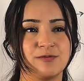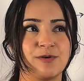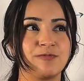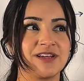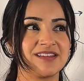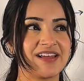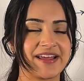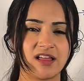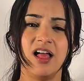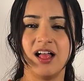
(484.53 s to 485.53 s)
when we
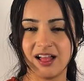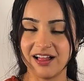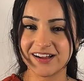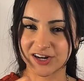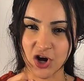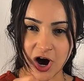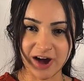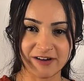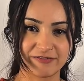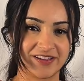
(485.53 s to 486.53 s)
like
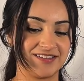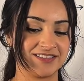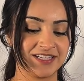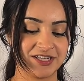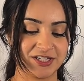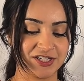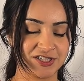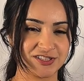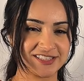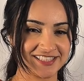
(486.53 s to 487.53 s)
cough and
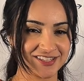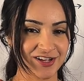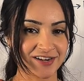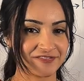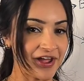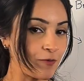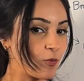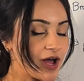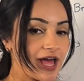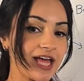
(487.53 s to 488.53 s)
you see a lot of that
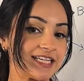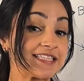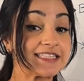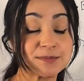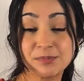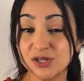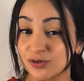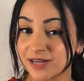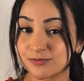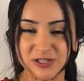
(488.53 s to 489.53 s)
what?
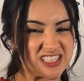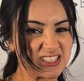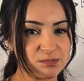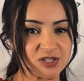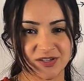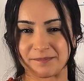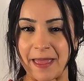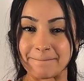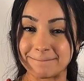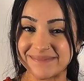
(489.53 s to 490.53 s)
Sputum. What's sputum?
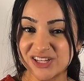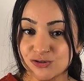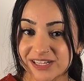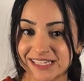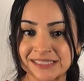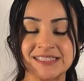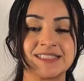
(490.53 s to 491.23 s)
That mucus.